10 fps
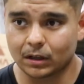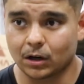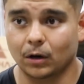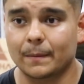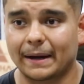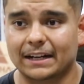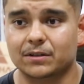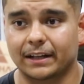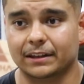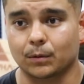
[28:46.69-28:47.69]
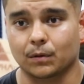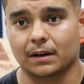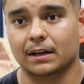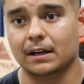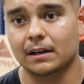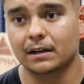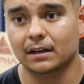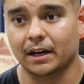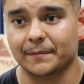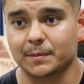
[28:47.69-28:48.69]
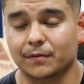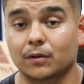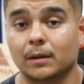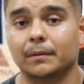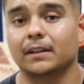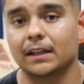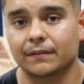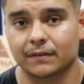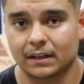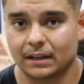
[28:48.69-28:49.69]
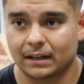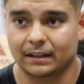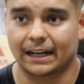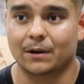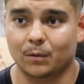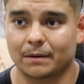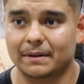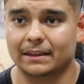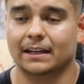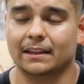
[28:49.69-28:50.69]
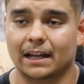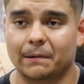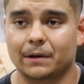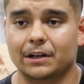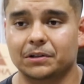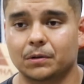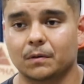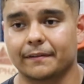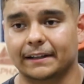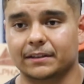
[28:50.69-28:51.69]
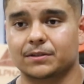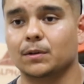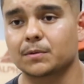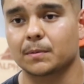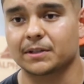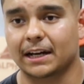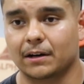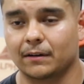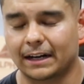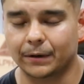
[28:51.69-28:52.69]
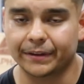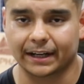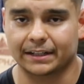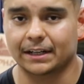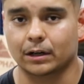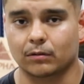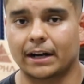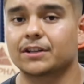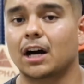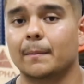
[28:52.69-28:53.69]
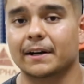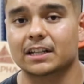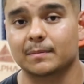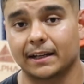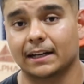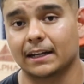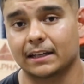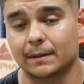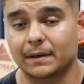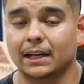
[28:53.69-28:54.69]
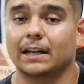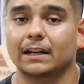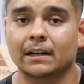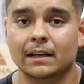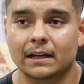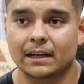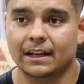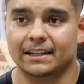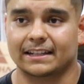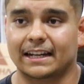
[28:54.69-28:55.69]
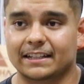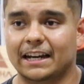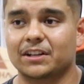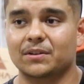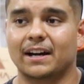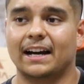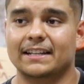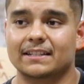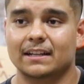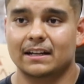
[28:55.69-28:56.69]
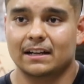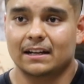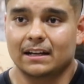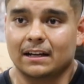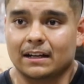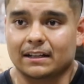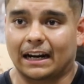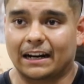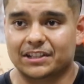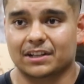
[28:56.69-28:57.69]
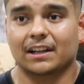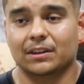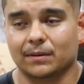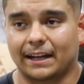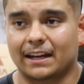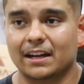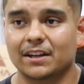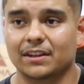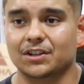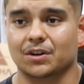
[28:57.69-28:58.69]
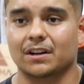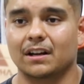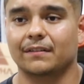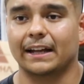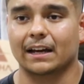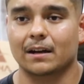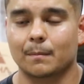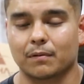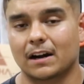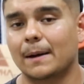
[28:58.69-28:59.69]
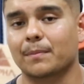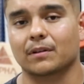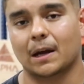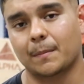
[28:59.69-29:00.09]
going back to, like, the work comes before the belief, like, one big thing that I want to do with, like, this YouTube channel, and I don't think I did a great job at explaining it in the beginning, is, like, taking you guys not necessarily through like the journey of like prep or like